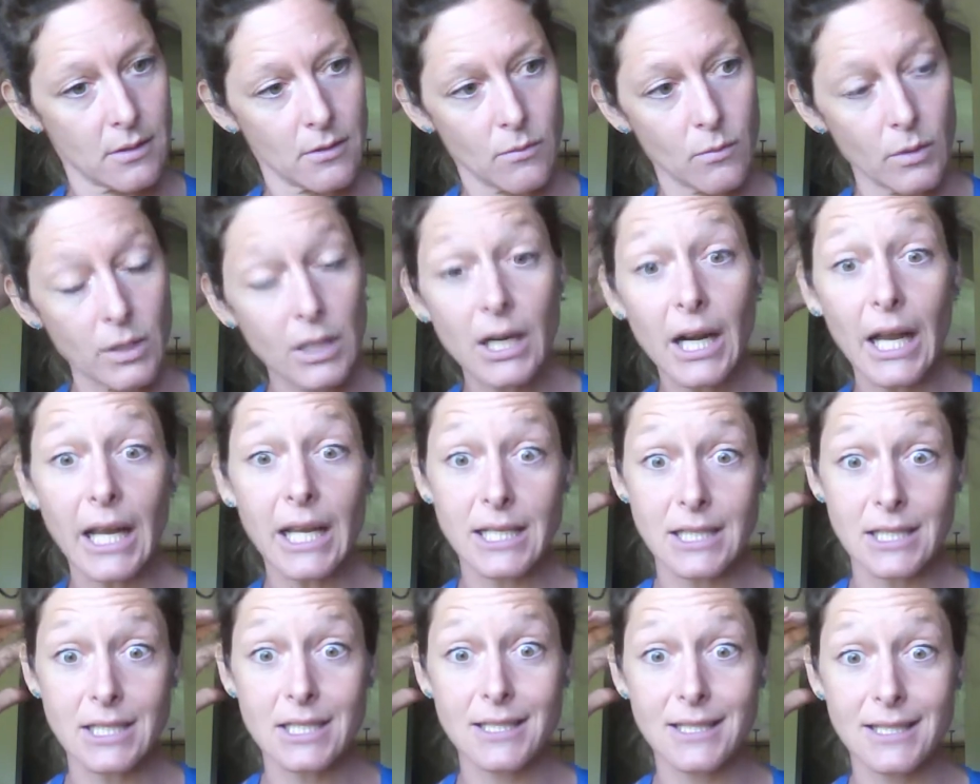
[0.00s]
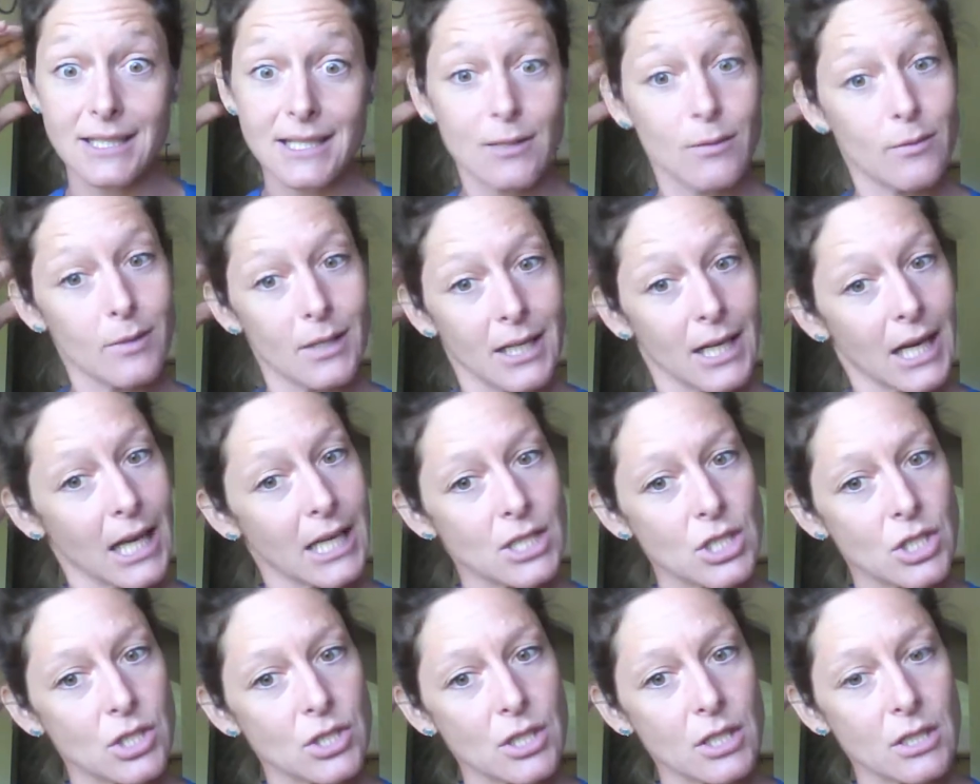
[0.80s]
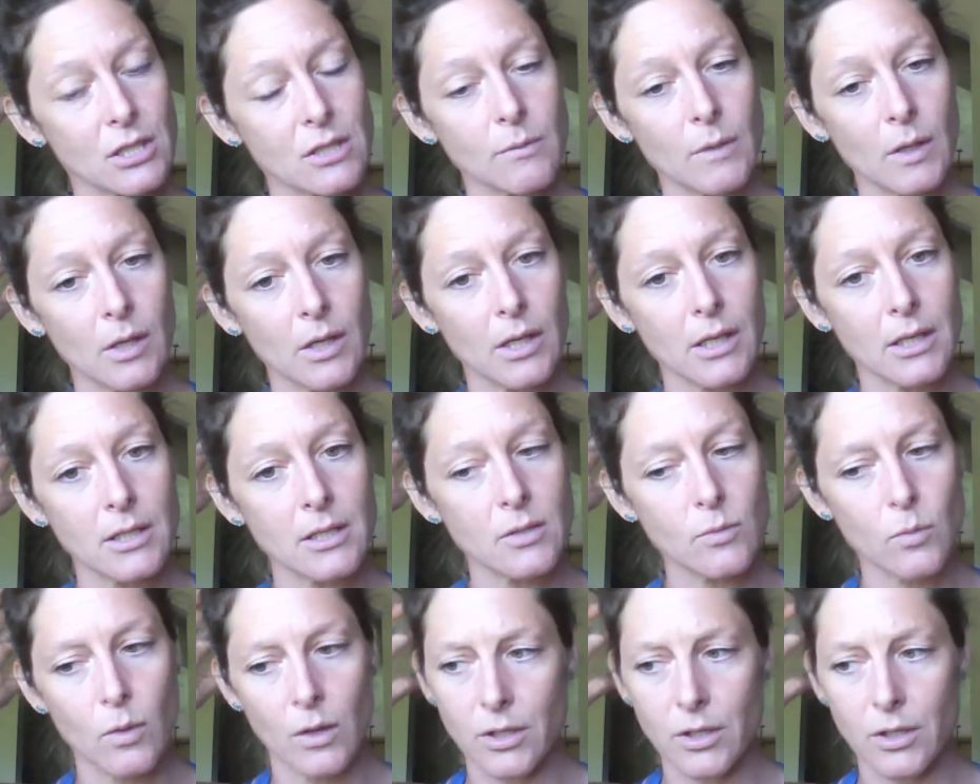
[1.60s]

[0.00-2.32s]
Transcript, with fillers: What did I just experience?